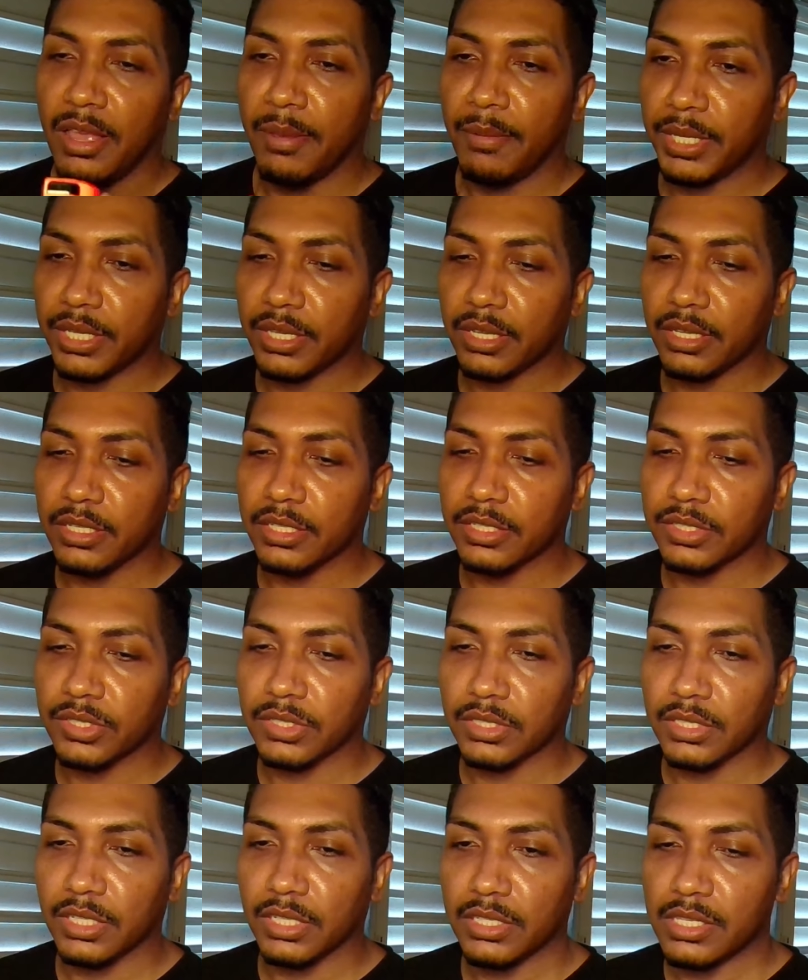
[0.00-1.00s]

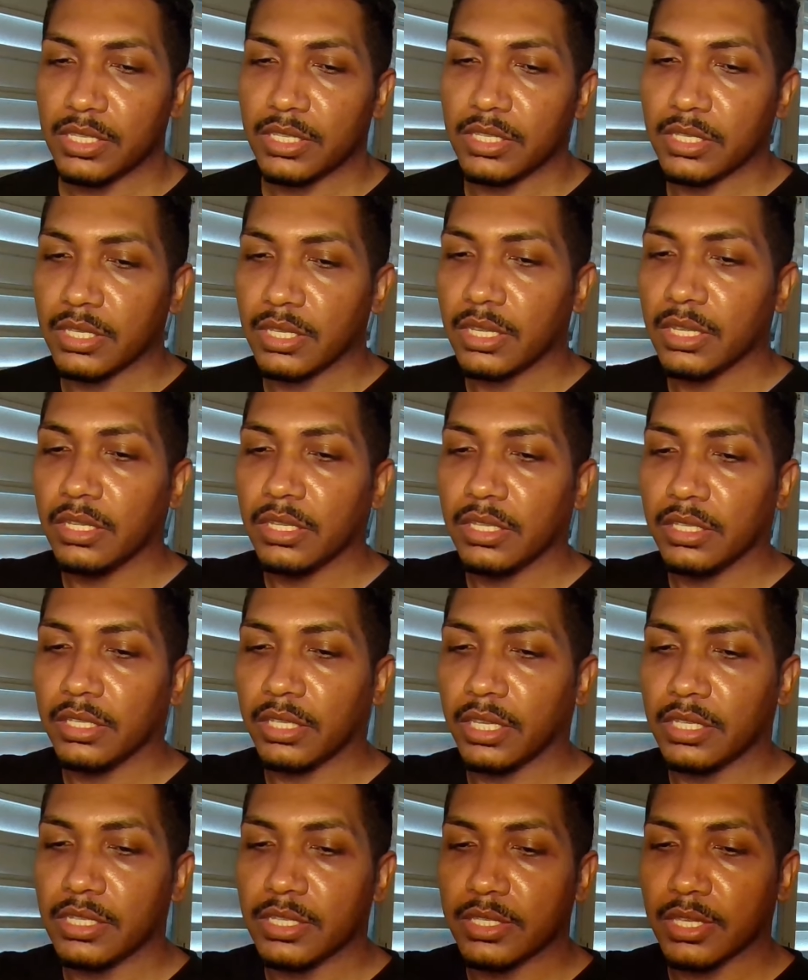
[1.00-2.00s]
because this
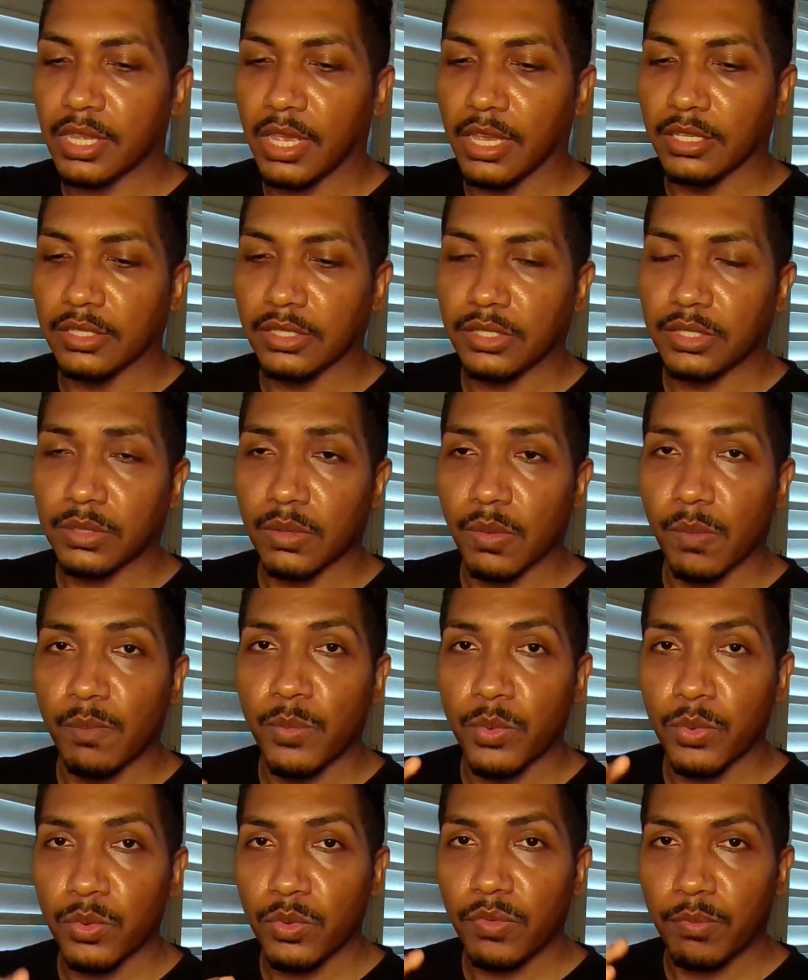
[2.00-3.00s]
can sense
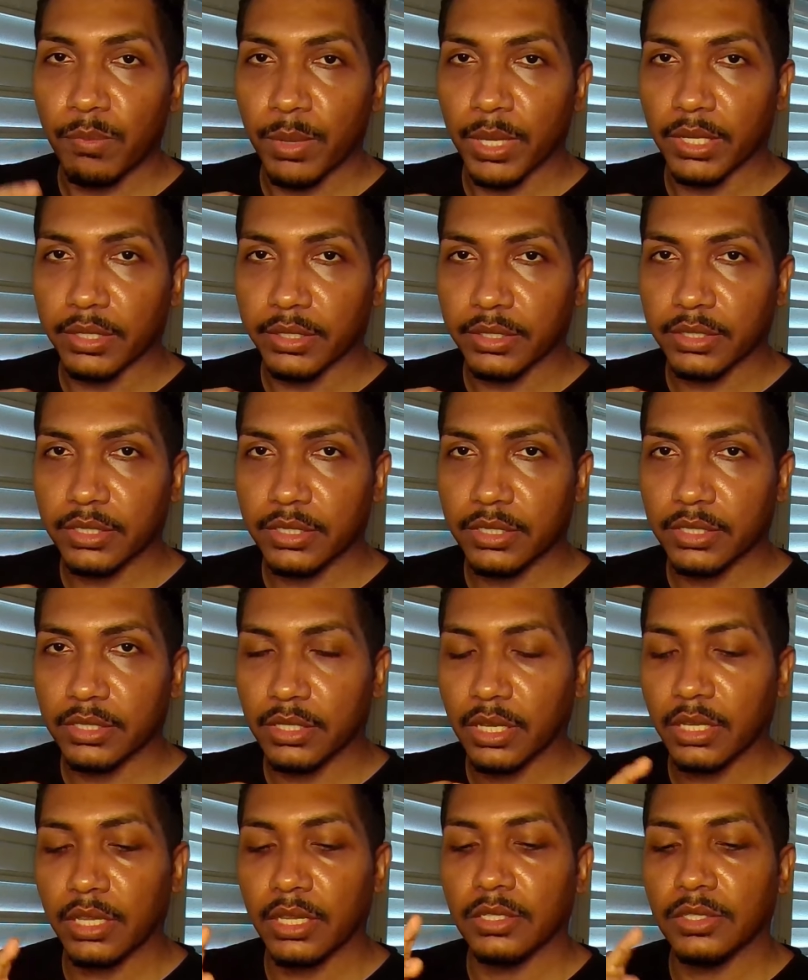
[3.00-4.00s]
movement.
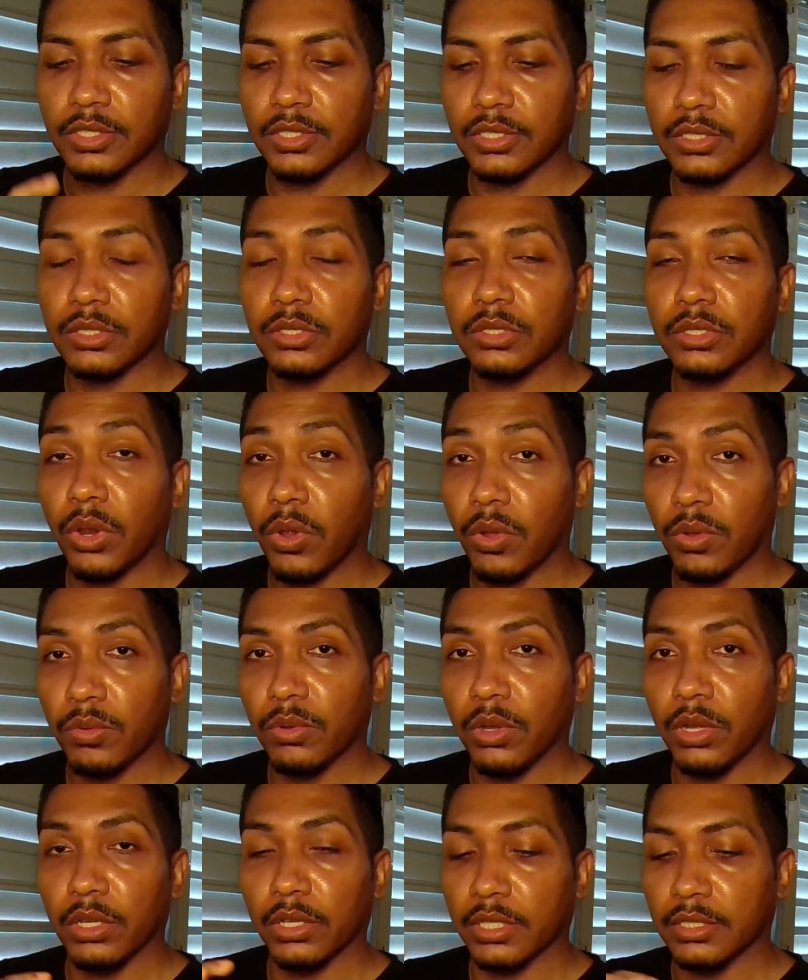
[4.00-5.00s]
It can
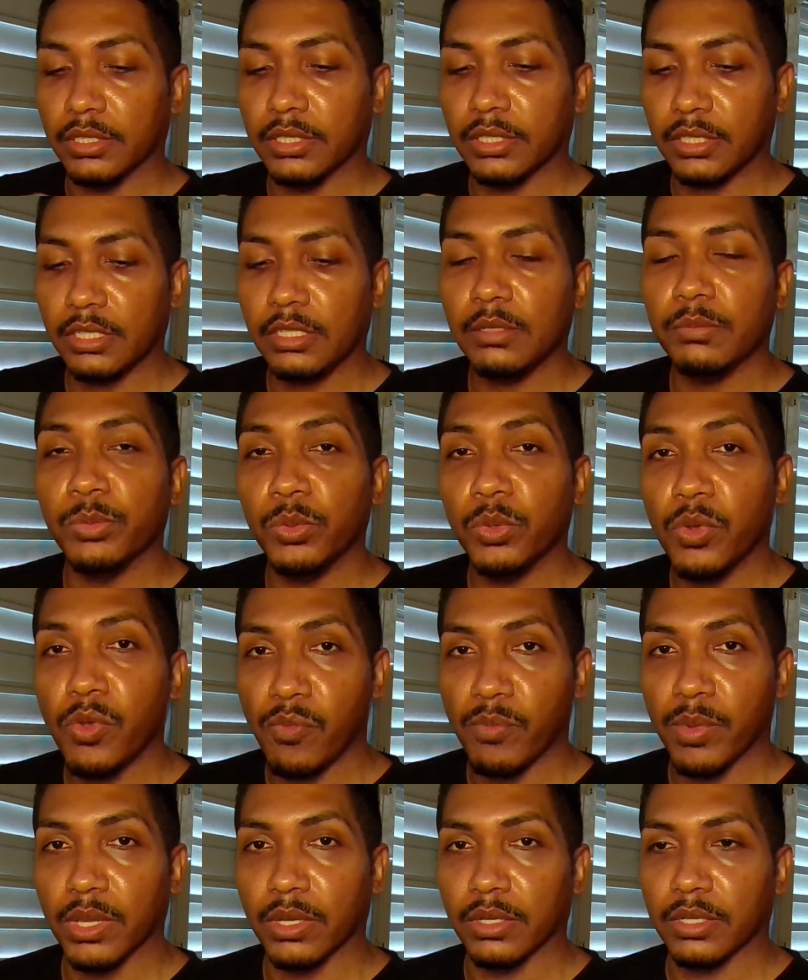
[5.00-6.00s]
show a can see
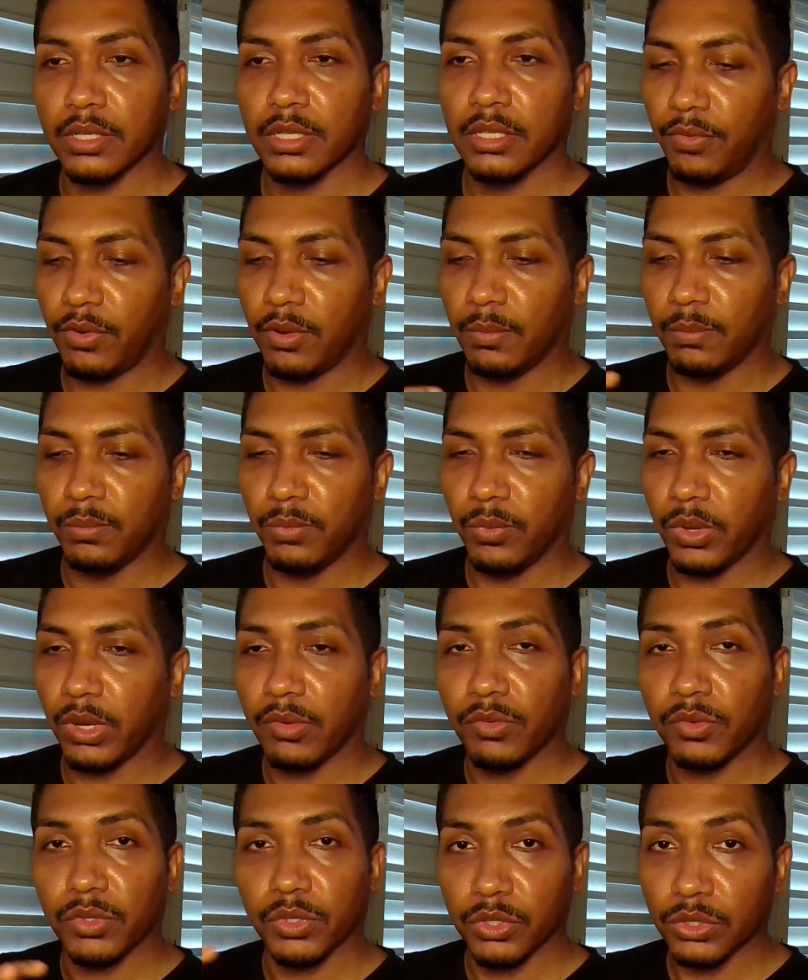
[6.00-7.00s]
movement from
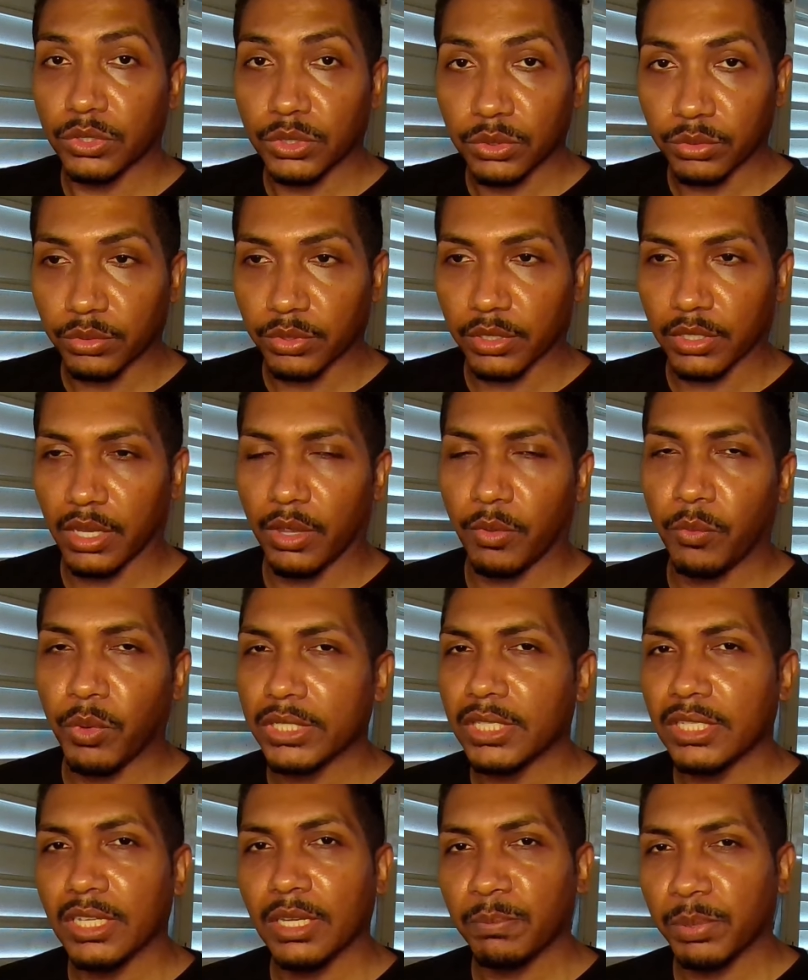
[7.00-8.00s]
whatever you're doing. It
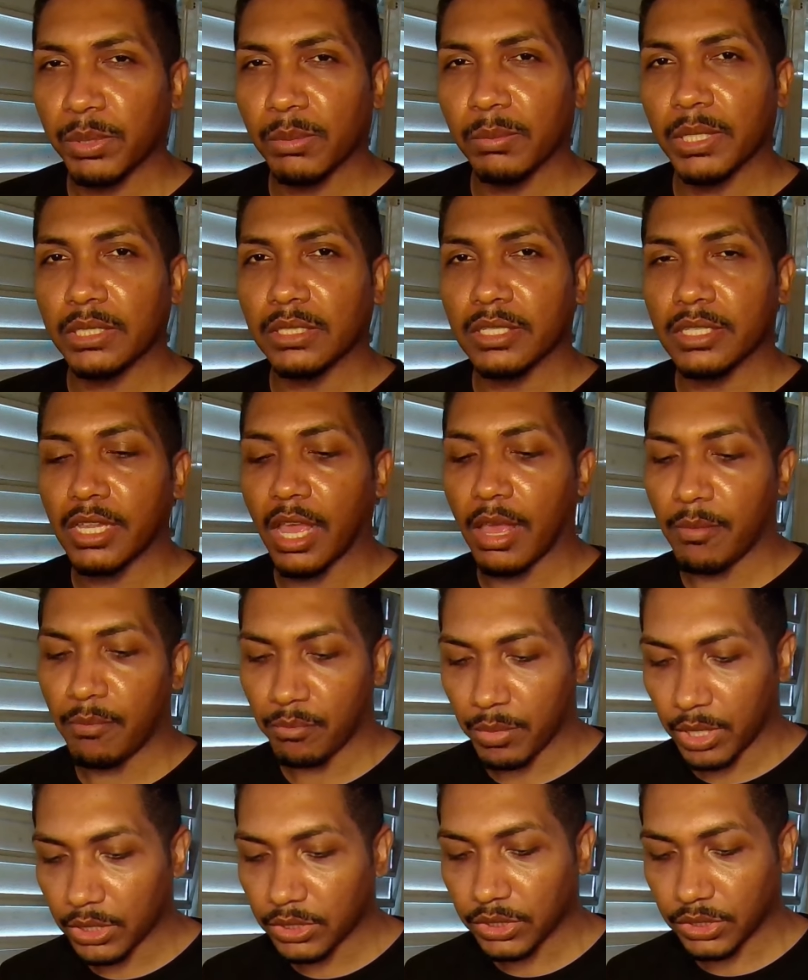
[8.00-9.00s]
wasn't implemented that
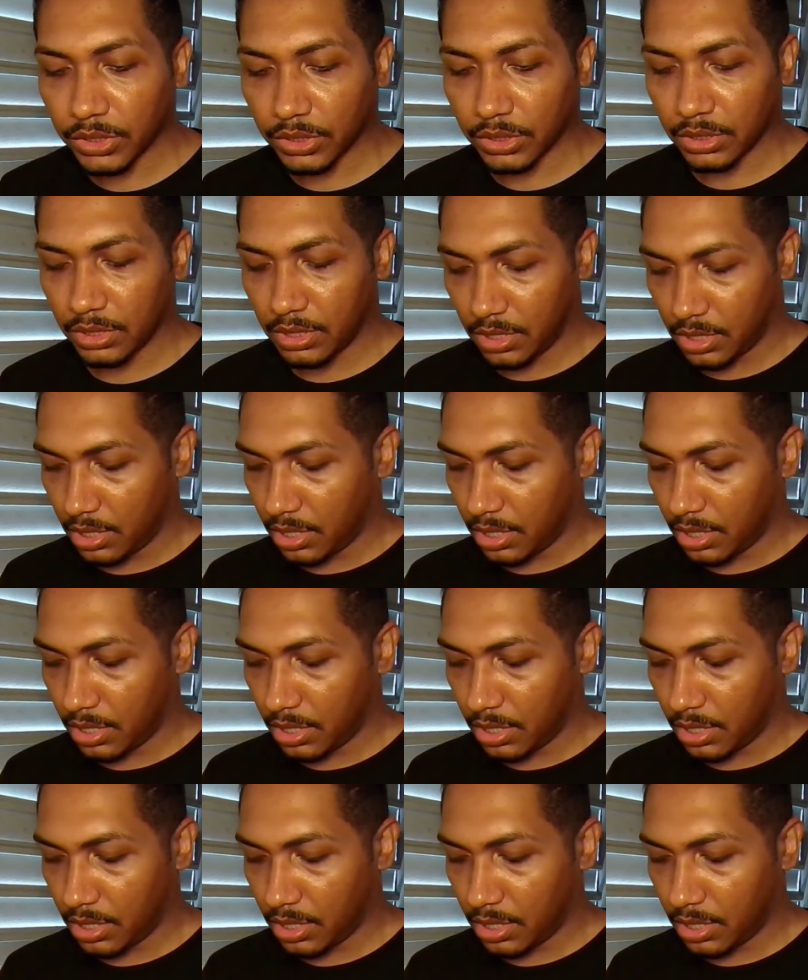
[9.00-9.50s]
much.